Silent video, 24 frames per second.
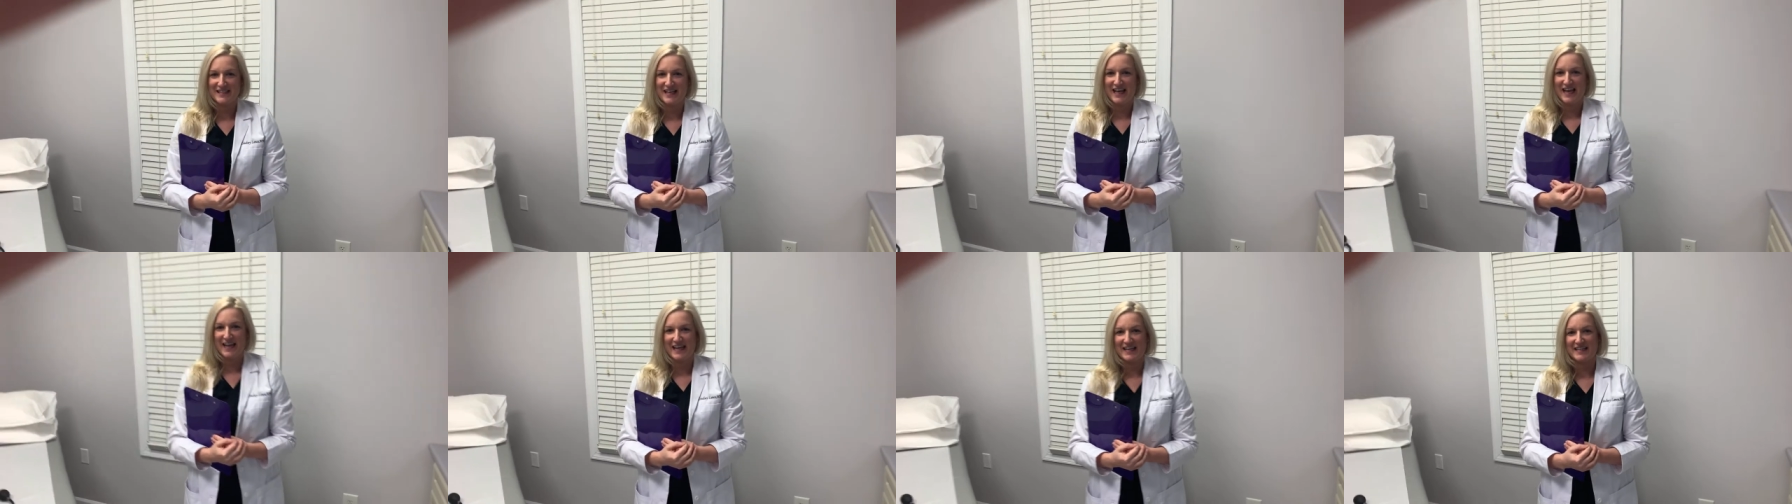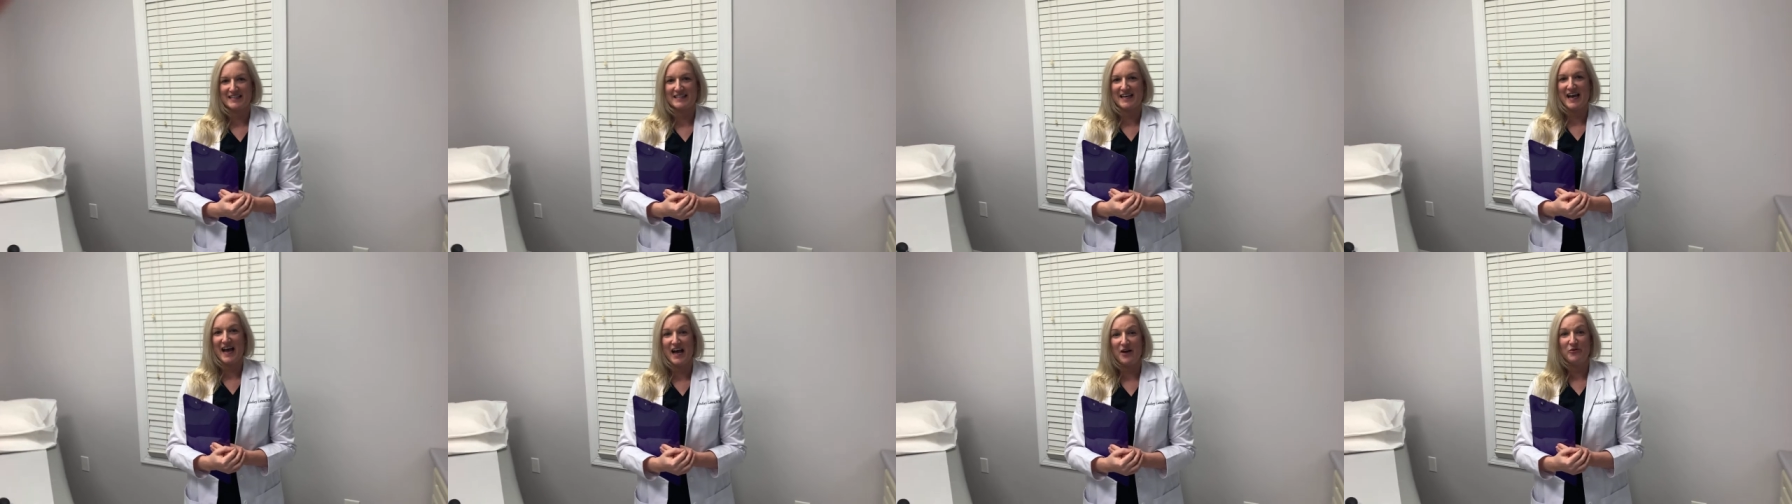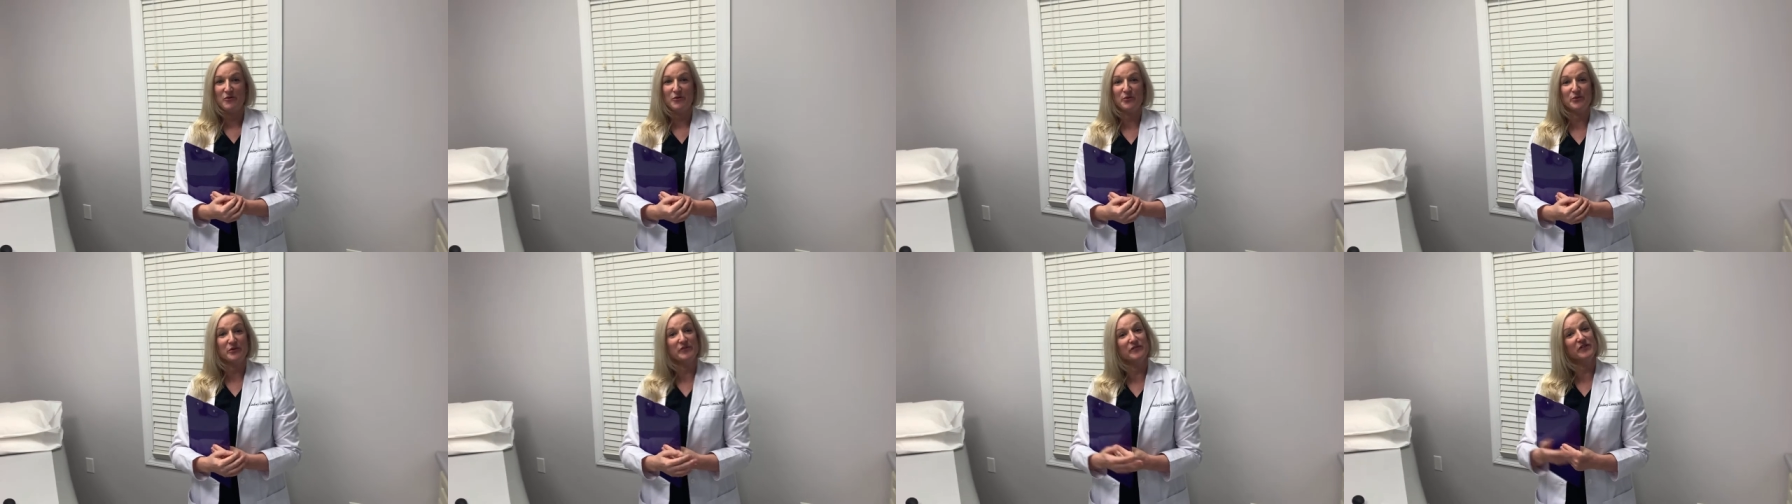and I
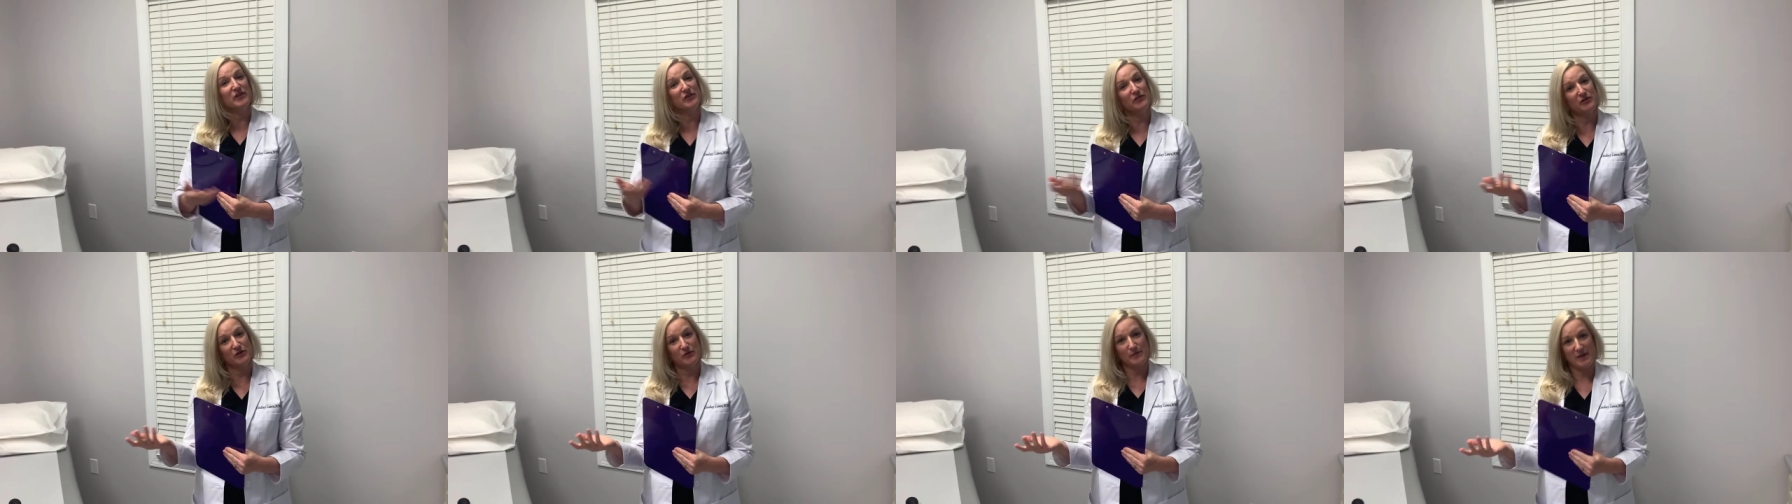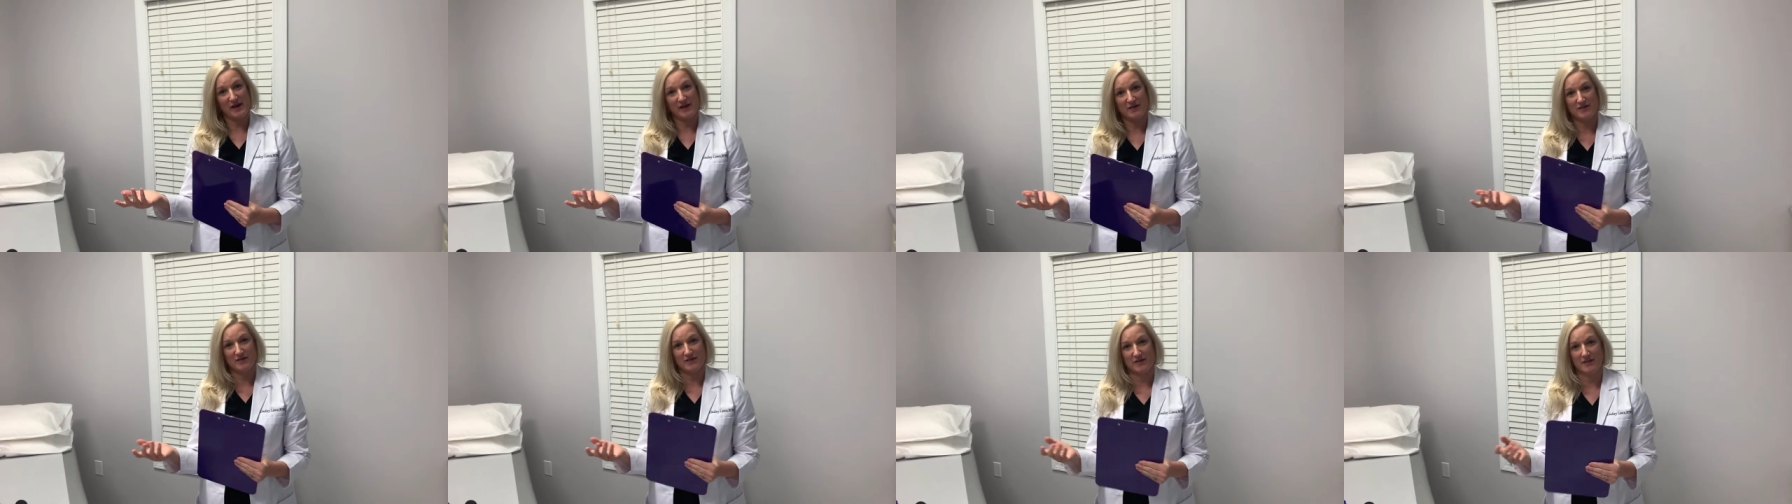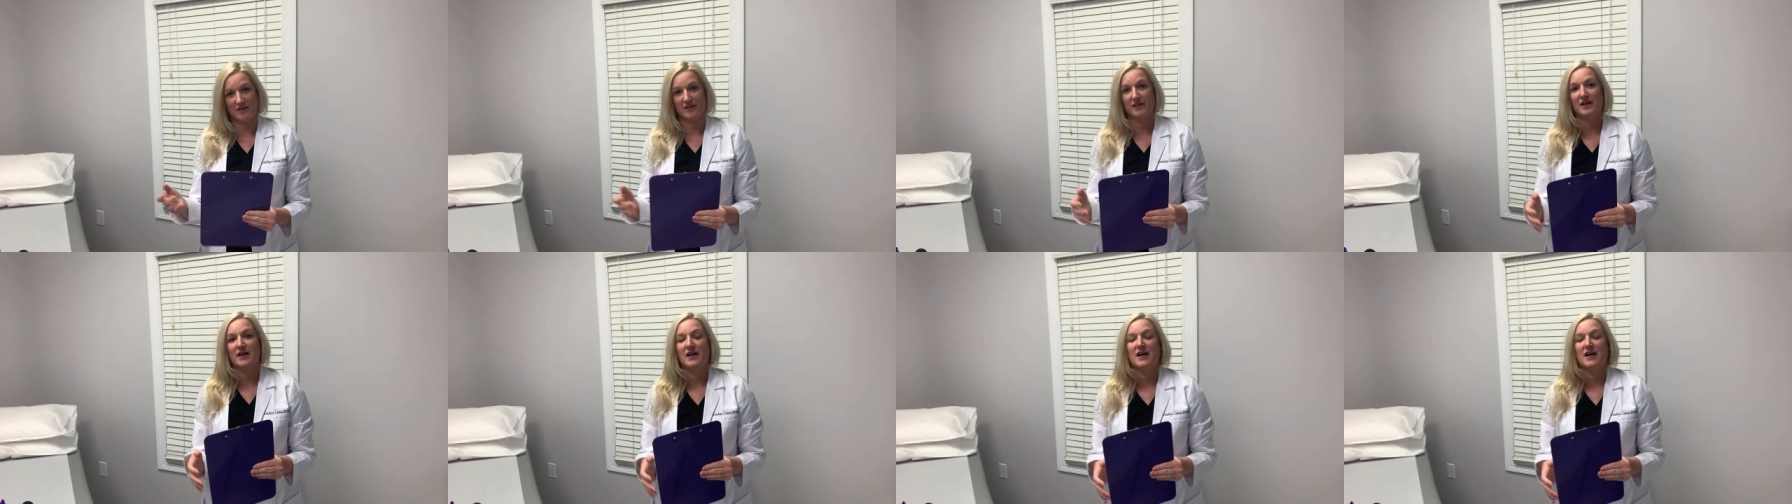will review your medical